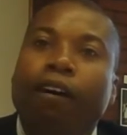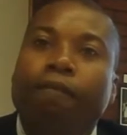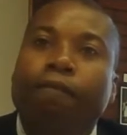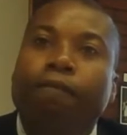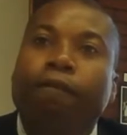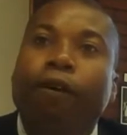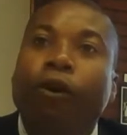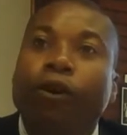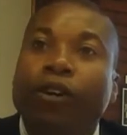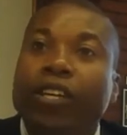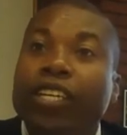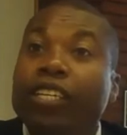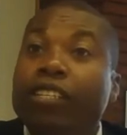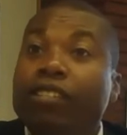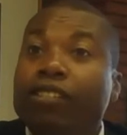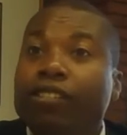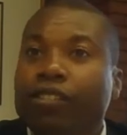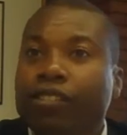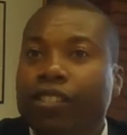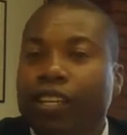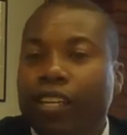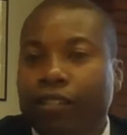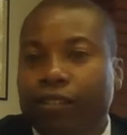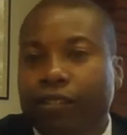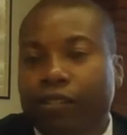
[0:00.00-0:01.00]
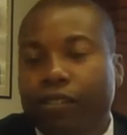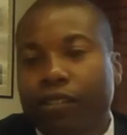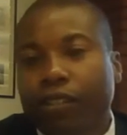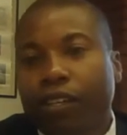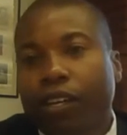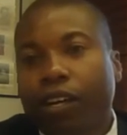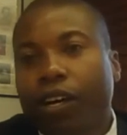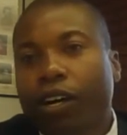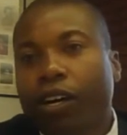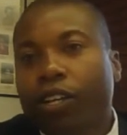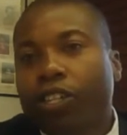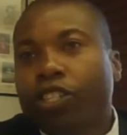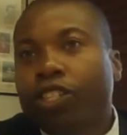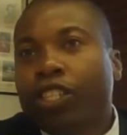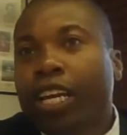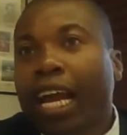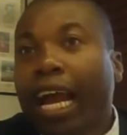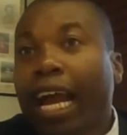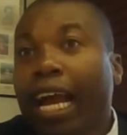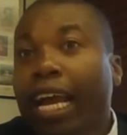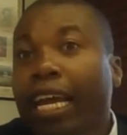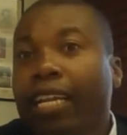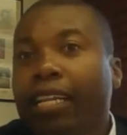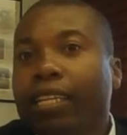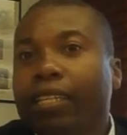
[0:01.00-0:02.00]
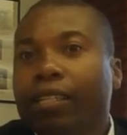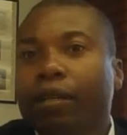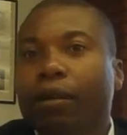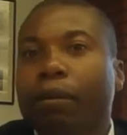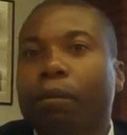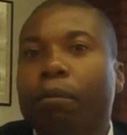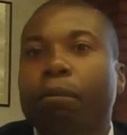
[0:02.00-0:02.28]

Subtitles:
For instance, a child,